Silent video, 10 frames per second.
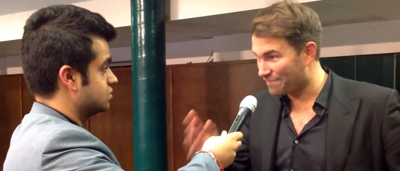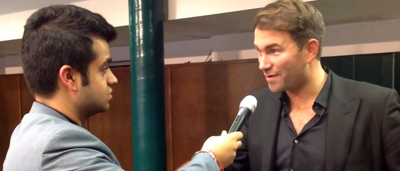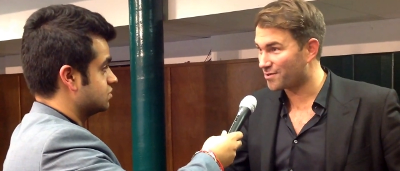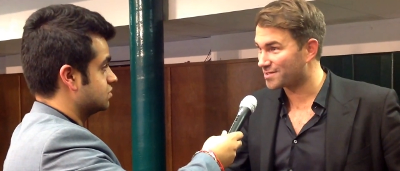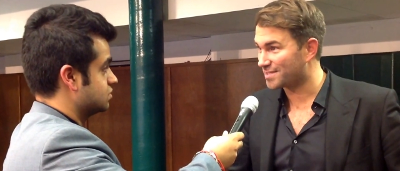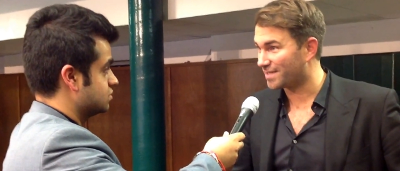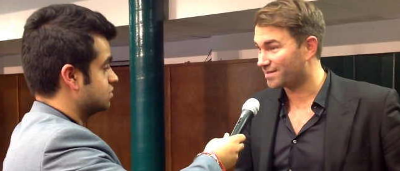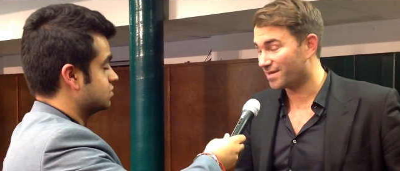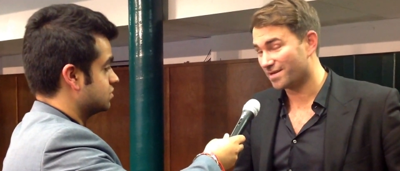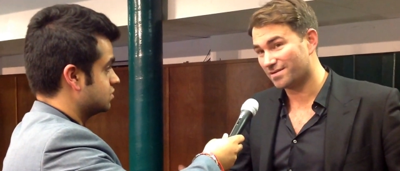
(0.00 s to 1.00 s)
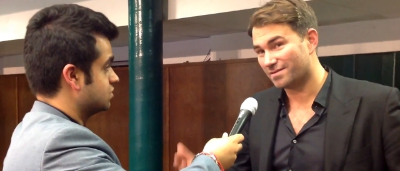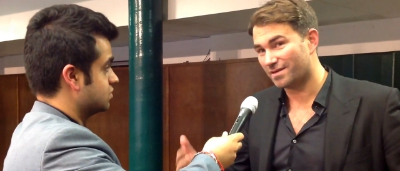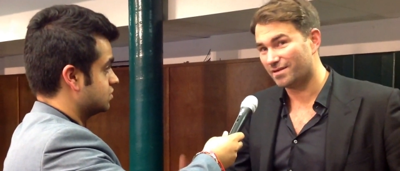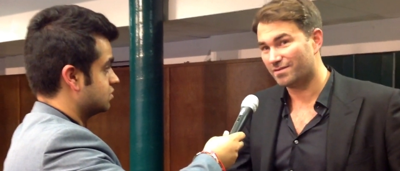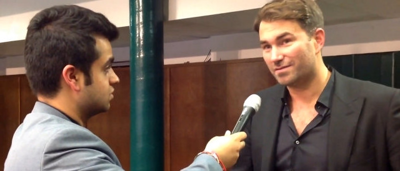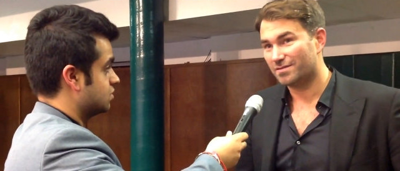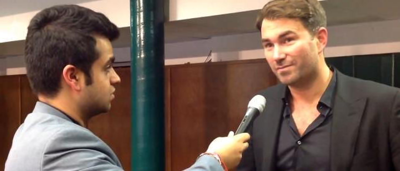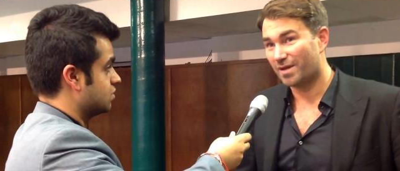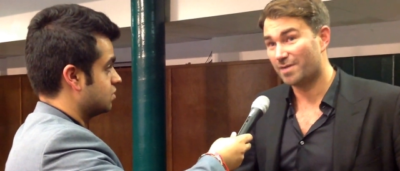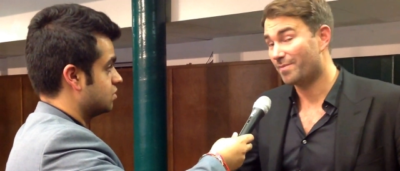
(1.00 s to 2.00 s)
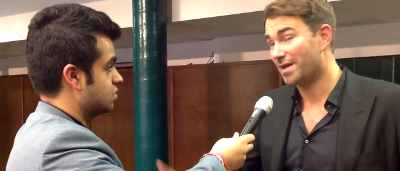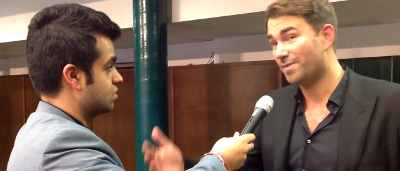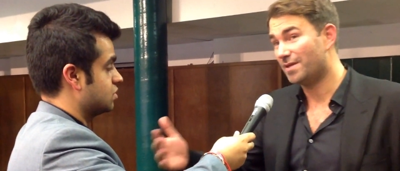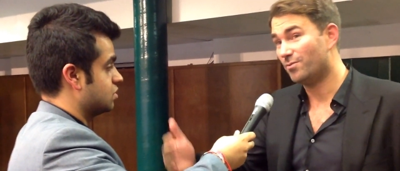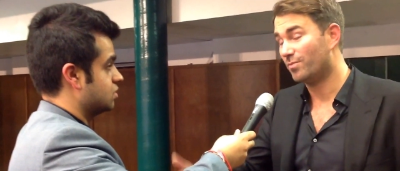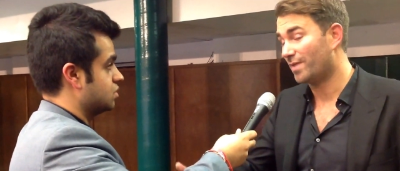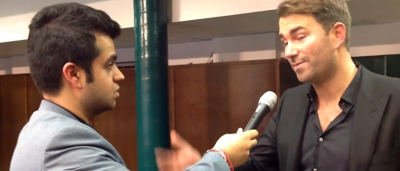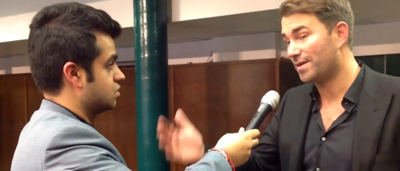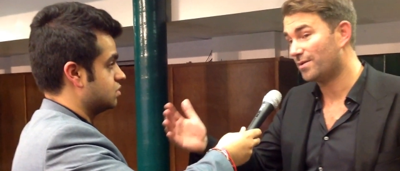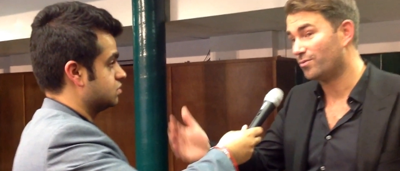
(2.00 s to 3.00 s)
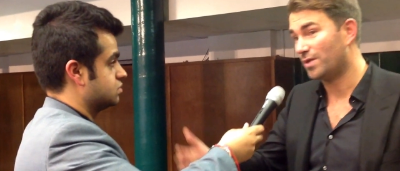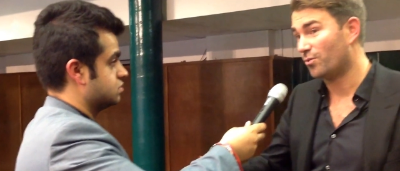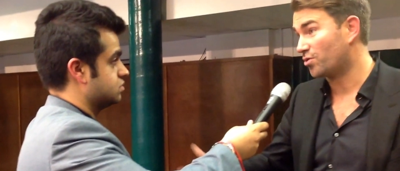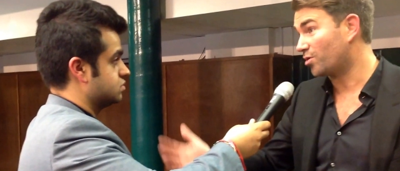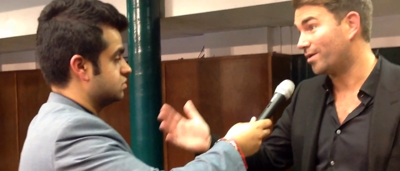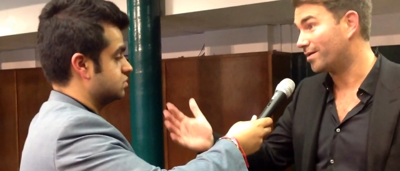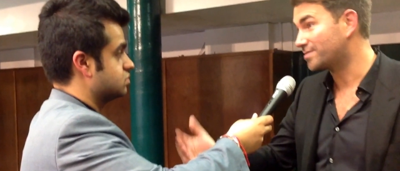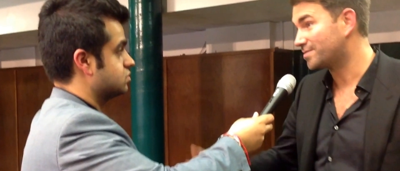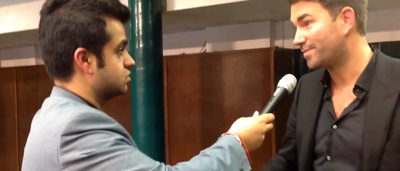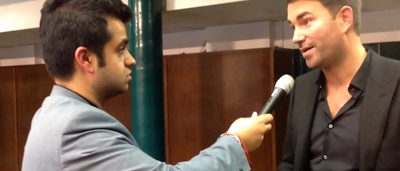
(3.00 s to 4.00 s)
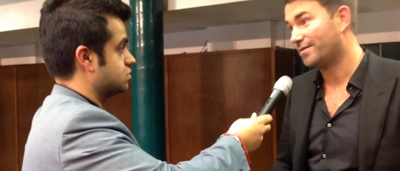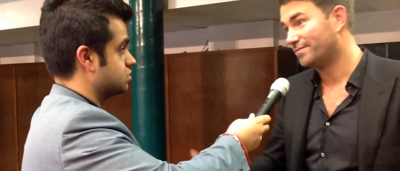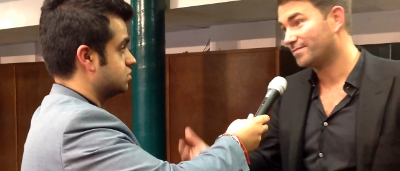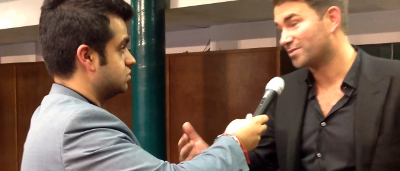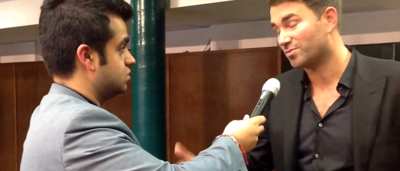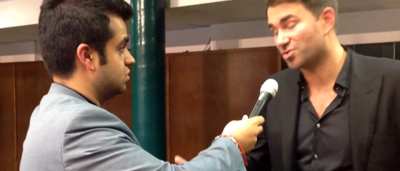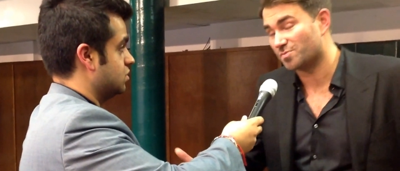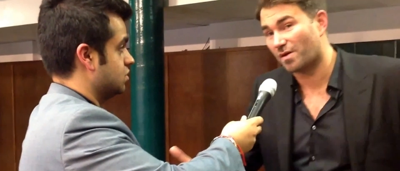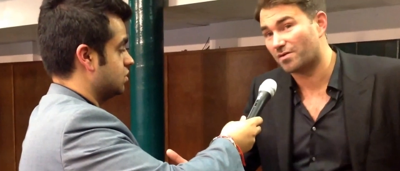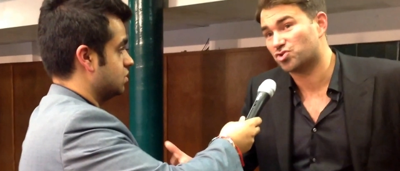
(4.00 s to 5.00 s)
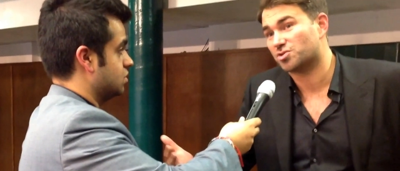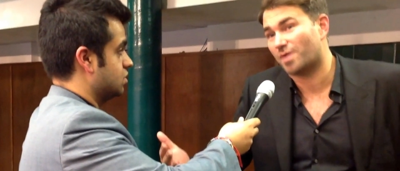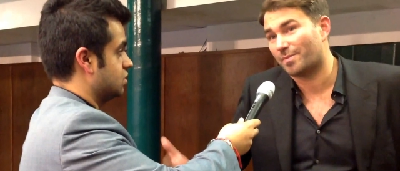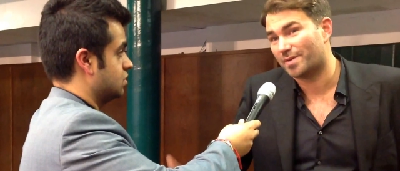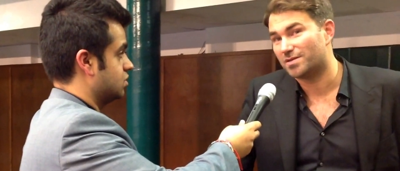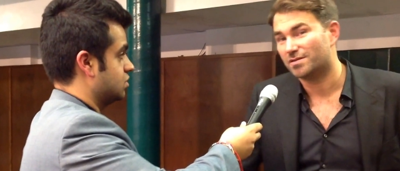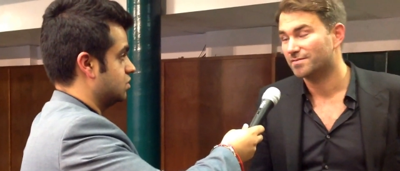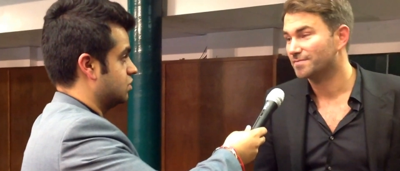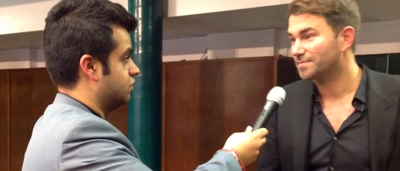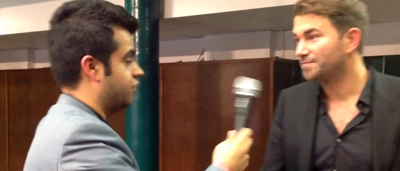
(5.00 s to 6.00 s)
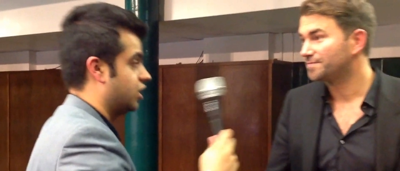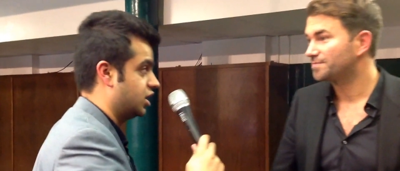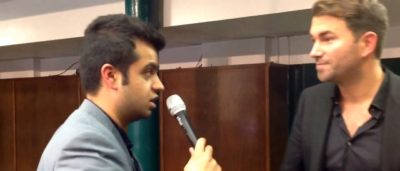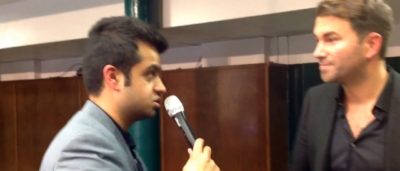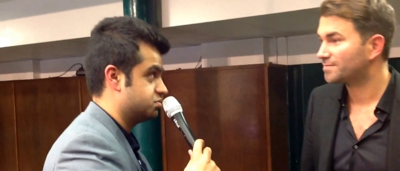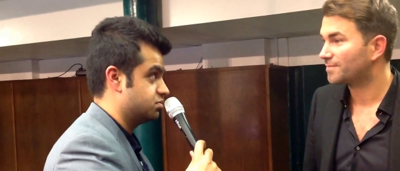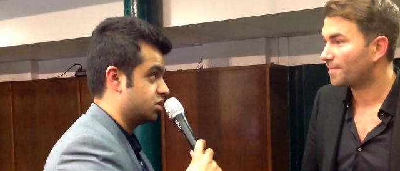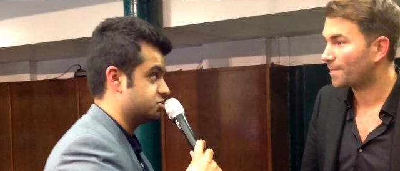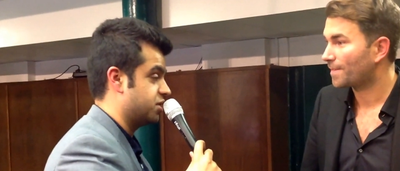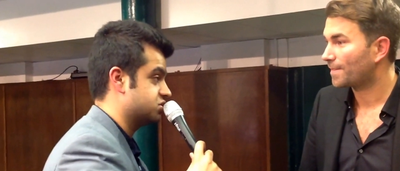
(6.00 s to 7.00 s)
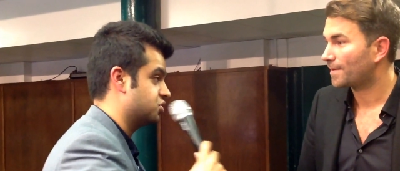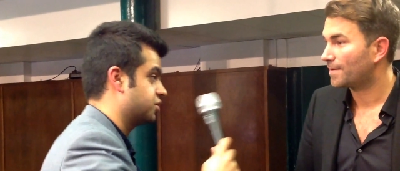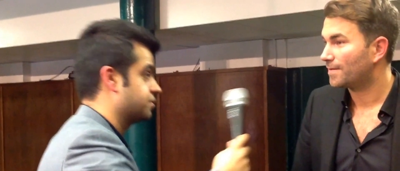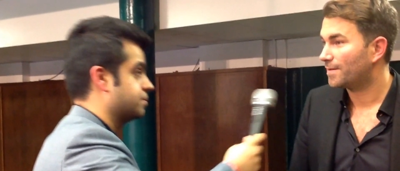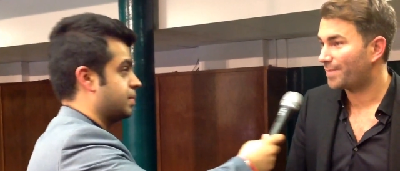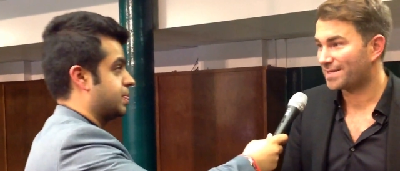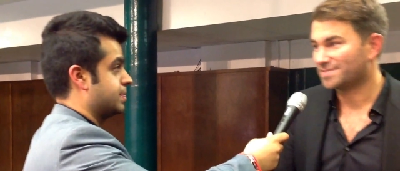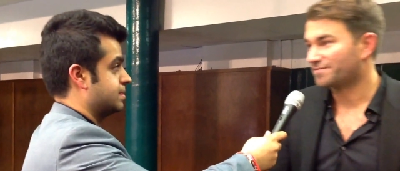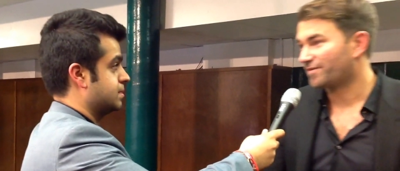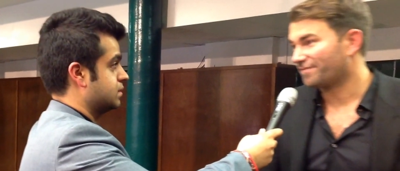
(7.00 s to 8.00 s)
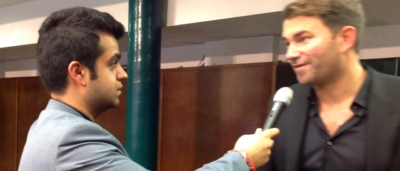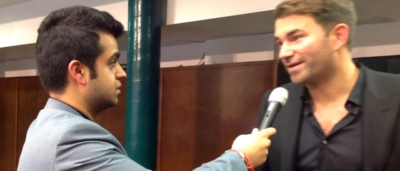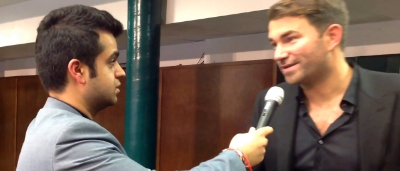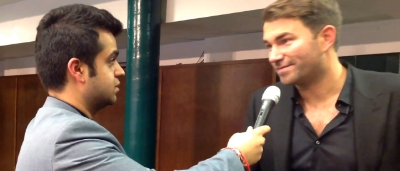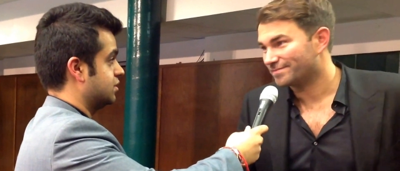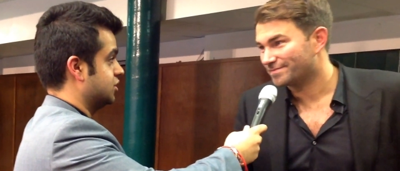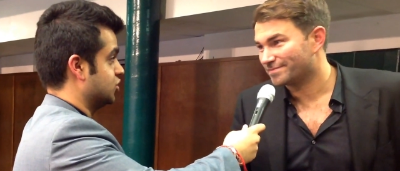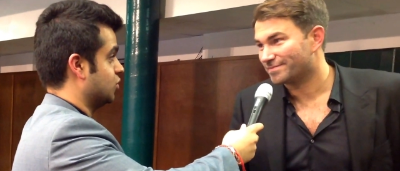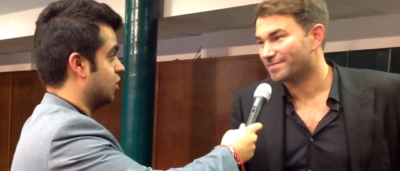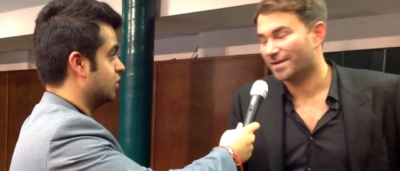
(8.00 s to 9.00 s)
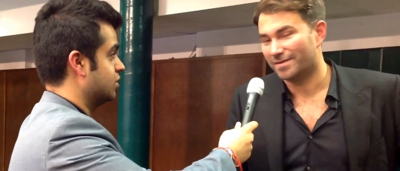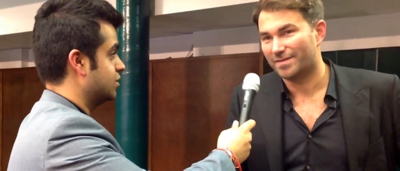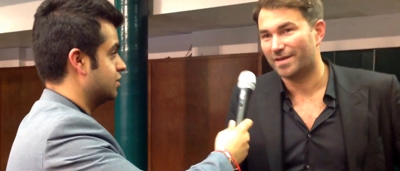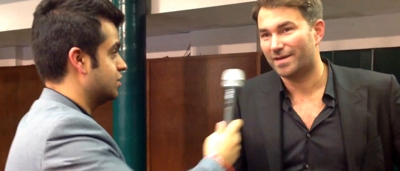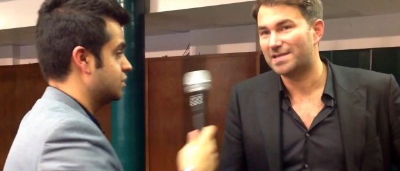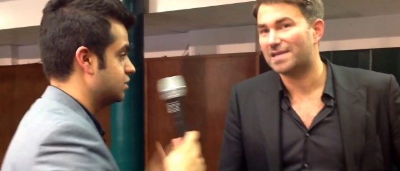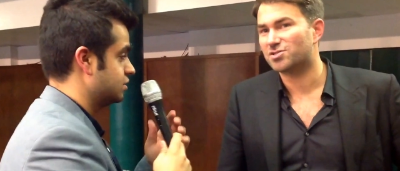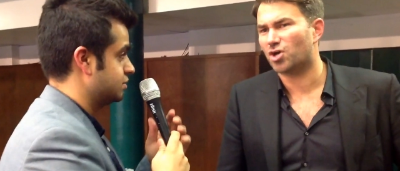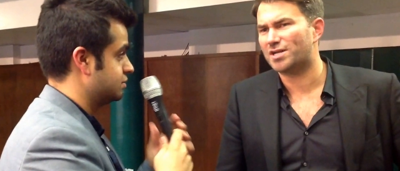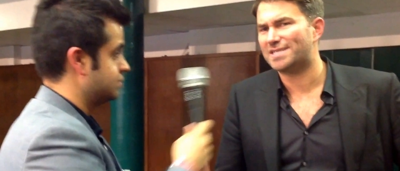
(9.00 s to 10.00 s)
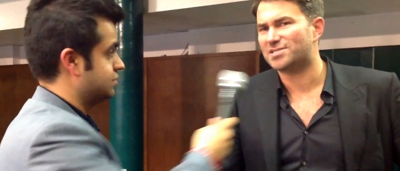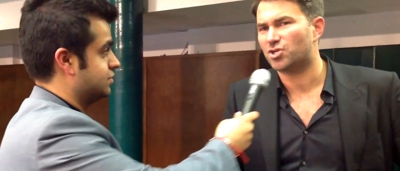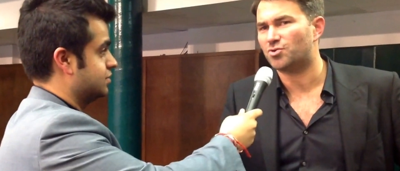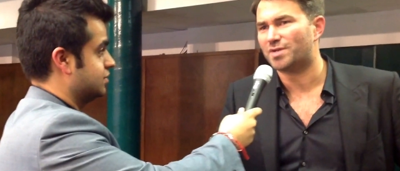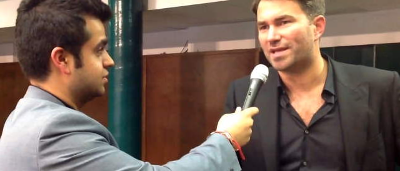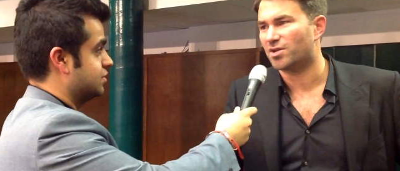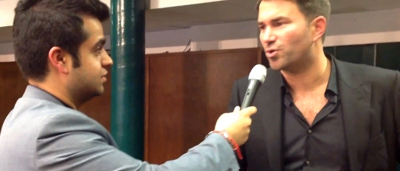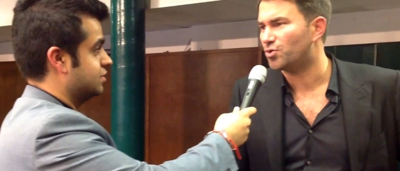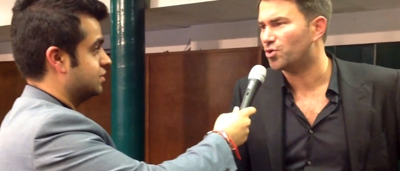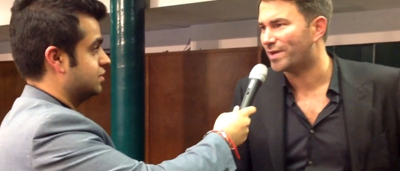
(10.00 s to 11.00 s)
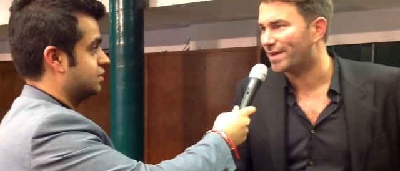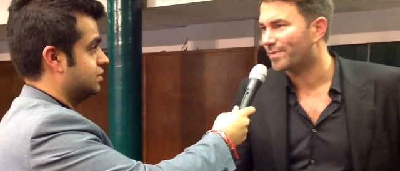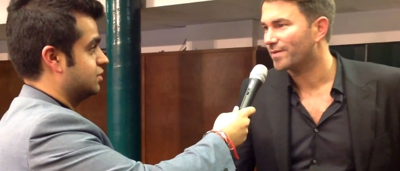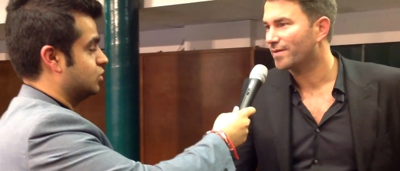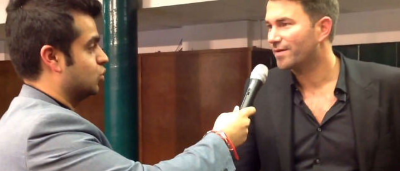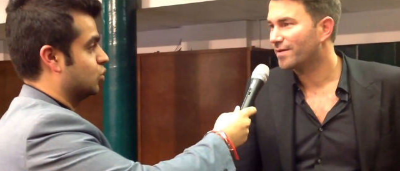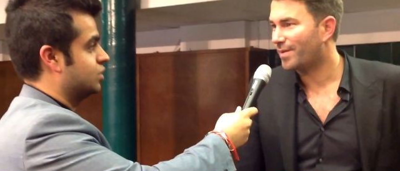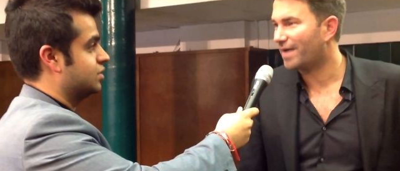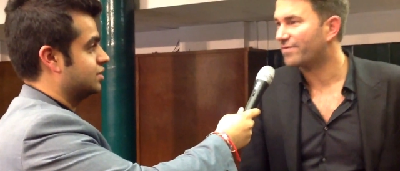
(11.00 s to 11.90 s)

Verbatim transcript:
Speaker 1: focused here. And, you know, maybe maybe it, it wouldn't have worked, but that's what, just my just my opinion.
Speaker 2: Finally, how's, how's Baz doing?
Speaker 1: Baz is flying. Is yeah, yeah. yeah he's got, he needs a new knee and a new hip, but other